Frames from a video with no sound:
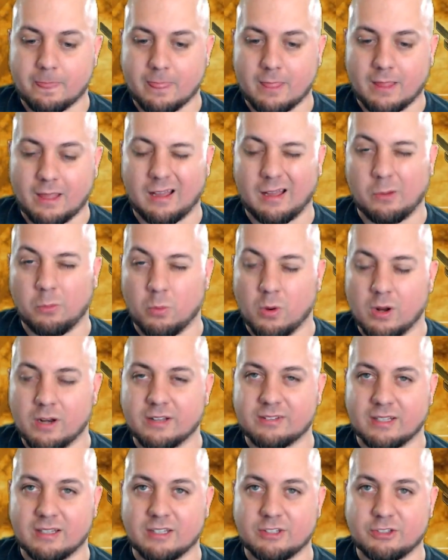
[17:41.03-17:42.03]
I want to
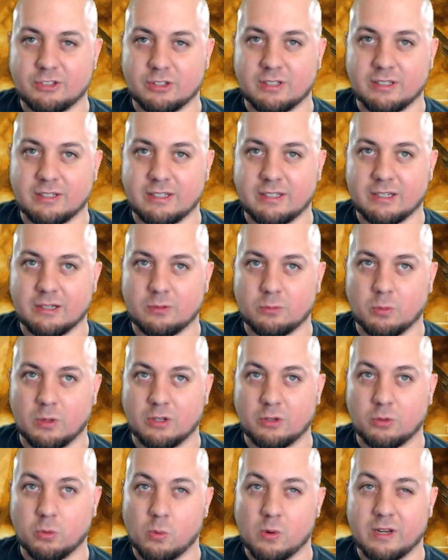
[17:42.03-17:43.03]
say that you can get,
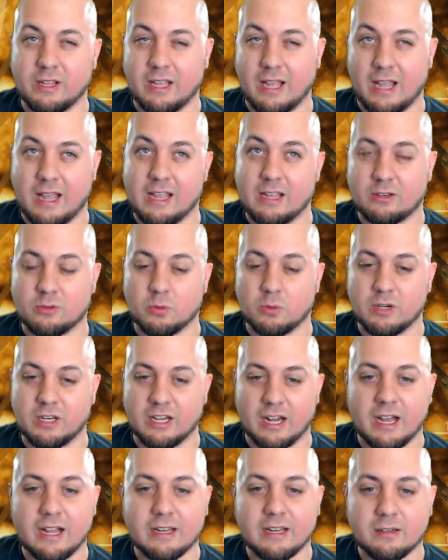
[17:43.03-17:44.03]
28,
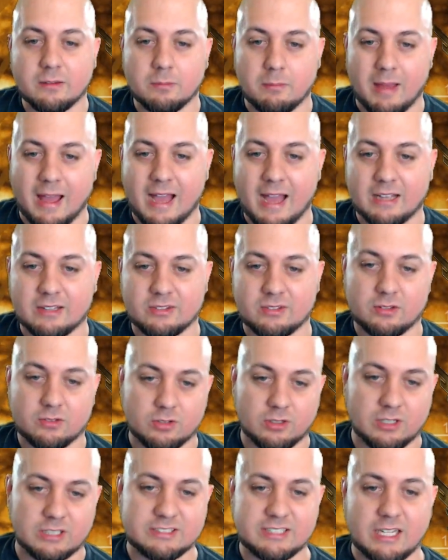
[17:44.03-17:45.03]
29 max?
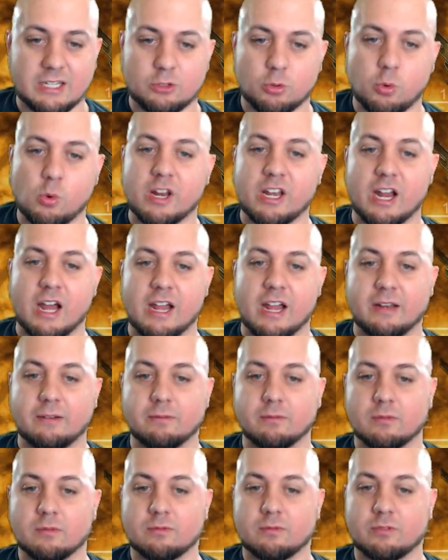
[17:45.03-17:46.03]
So let's say 29
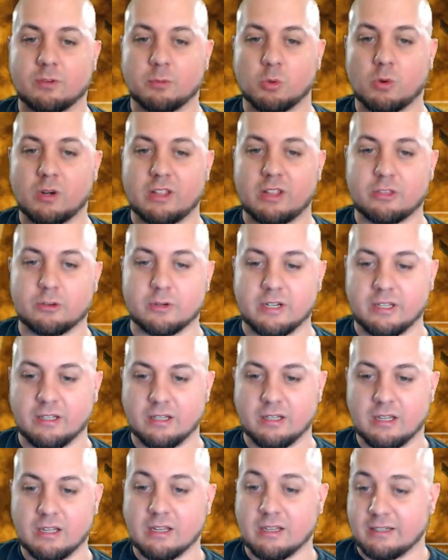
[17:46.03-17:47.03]
from 23.
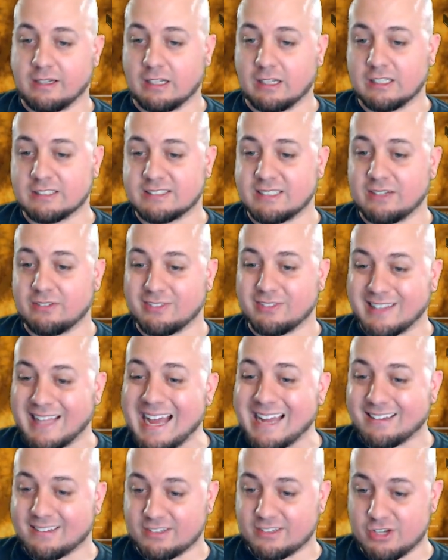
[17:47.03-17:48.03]
Now let's see if
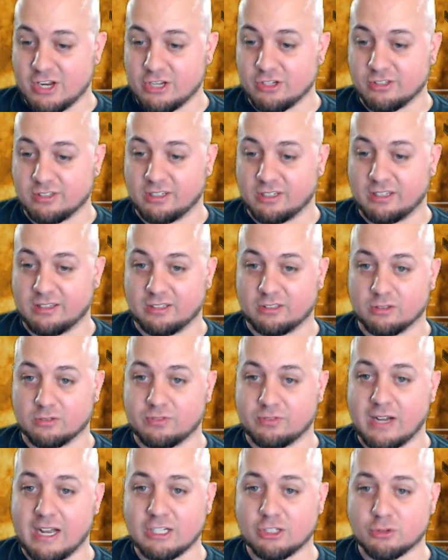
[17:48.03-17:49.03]
that changes anything. So
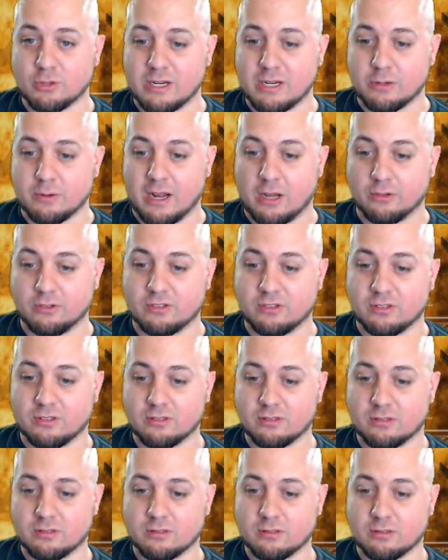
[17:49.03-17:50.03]
find trade routes.
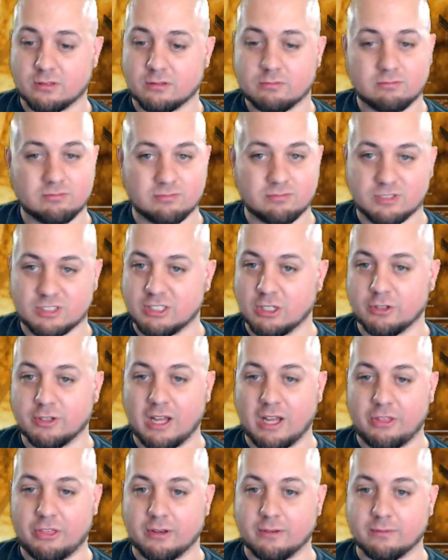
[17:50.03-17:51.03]
Still
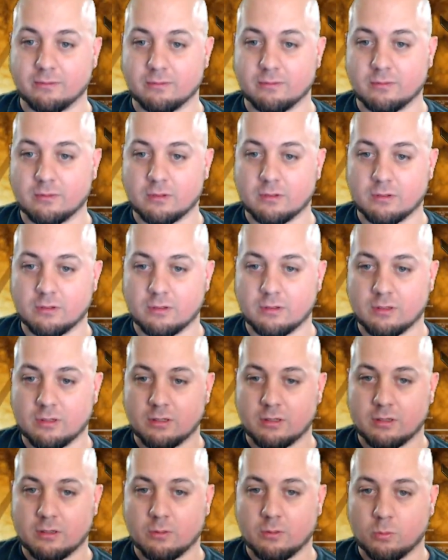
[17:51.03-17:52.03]
nothing.
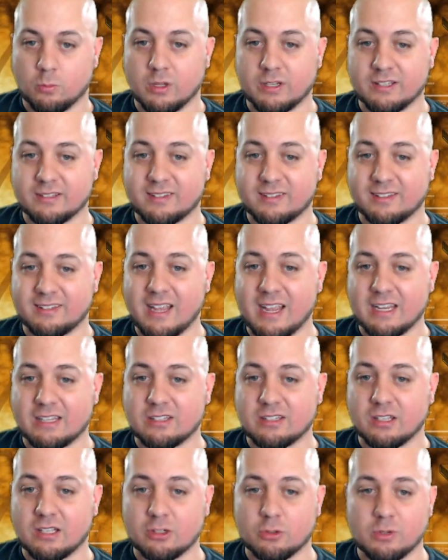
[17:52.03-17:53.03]
What does it take
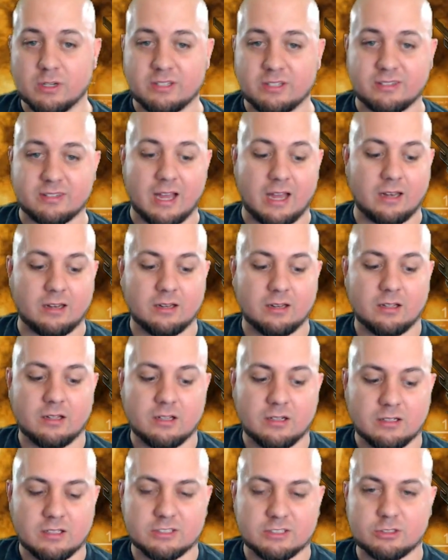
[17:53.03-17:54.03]
to increase that?
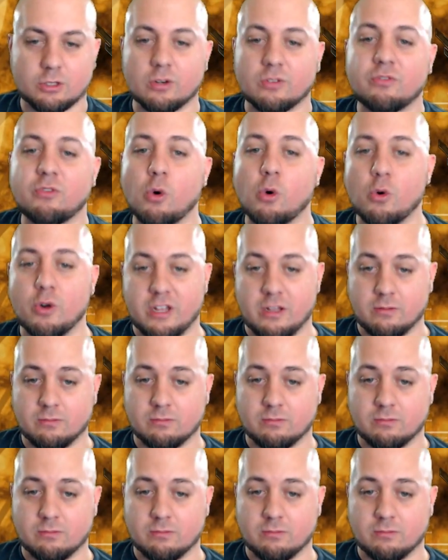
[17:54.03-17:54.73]
Let's go to 40.